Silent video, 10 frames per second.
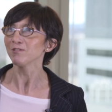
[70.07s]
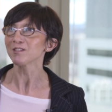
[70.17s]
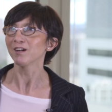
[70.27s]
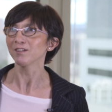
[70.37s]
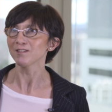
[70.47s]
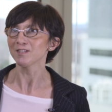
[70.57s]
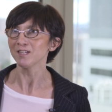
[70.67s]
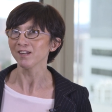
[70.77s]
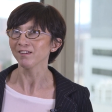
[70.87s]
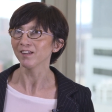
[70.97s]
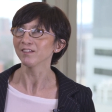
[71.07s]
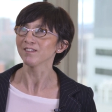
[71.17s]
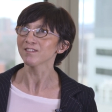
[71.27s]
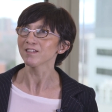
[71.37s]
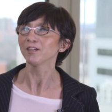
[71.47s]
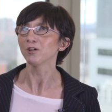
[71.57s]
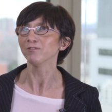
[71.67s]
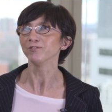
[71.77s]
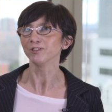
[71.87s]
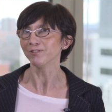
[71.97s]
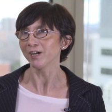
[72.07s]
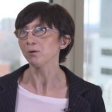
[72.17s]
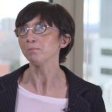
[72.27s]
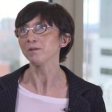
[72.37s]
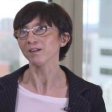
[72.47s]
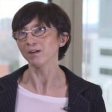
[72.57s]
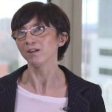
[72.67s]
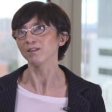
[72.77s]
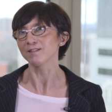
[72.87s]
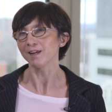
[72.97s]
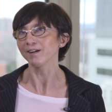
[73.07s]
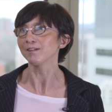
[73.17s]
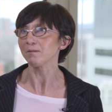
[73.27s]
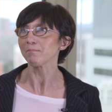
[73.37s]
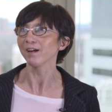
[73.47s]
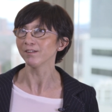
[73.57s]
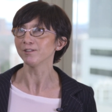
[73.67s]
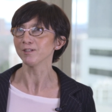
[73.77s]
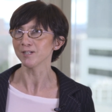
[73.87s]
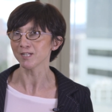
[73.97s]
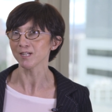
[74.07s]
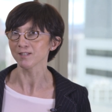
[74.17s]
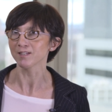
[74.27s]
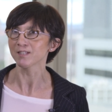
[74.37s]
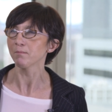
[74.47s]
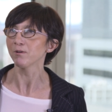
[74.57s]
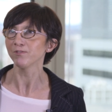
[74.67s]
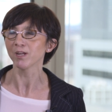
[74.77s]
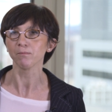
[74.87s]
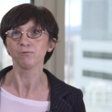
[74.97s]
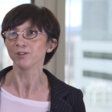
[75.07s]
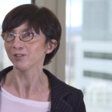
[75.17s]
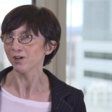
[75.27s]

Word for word: we started seeing that instead of developing a slightly milder disease, some of them were